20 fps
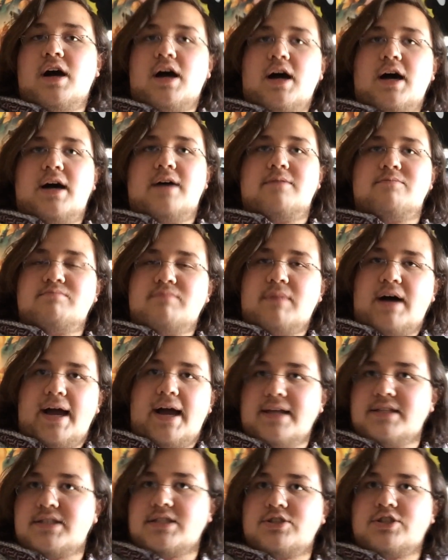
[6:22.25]

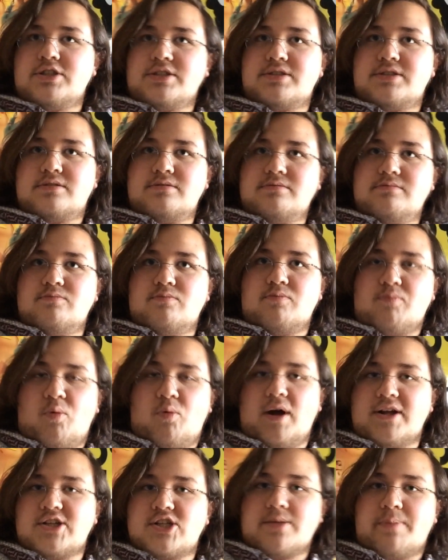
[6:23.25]
I suggest
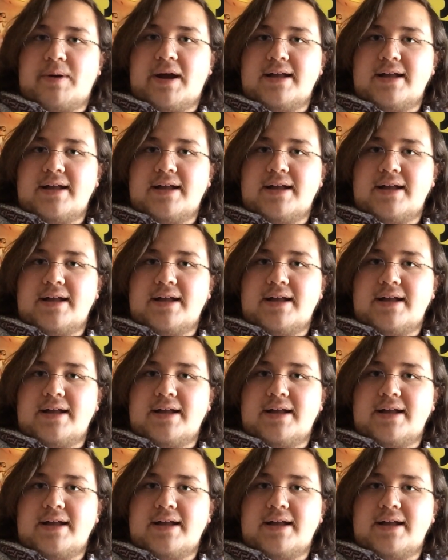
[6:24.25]
watch the